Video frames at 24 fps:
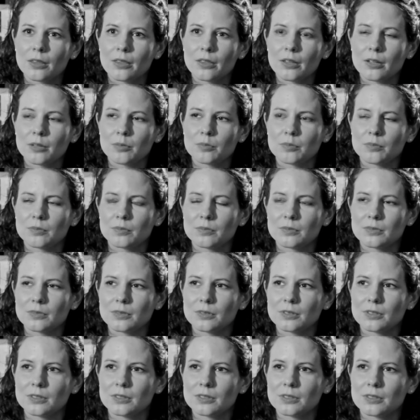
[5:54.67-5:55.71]
The
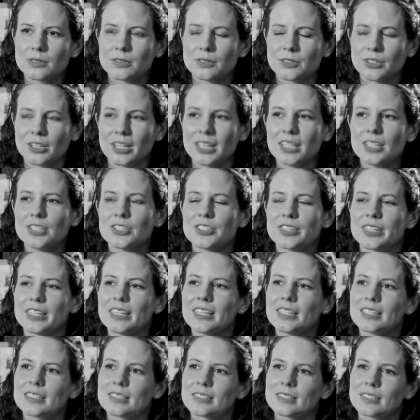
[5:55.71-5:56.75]
strange
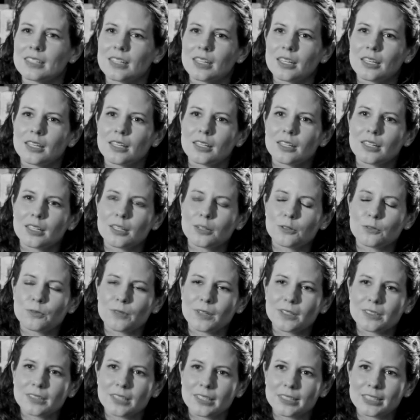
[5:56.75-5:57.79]
thing is, it
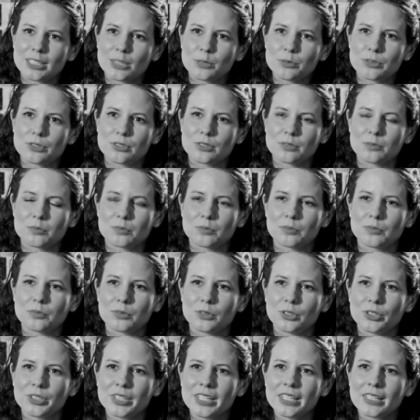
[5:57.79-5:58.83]
felt like he was
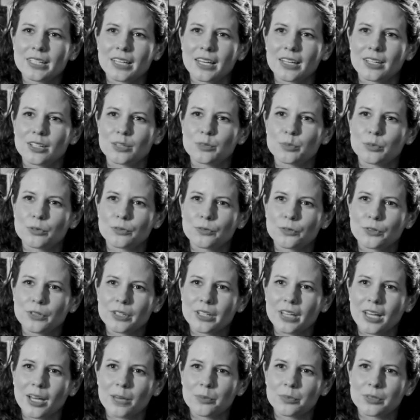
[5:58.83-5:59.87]
looking at it before
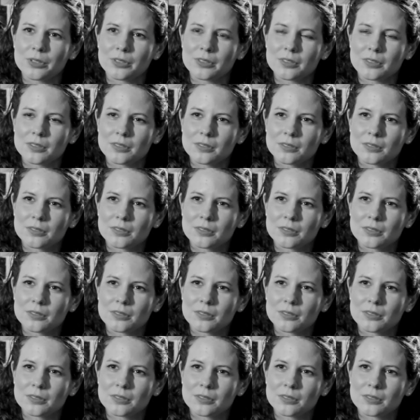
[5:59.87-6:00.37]
it happened.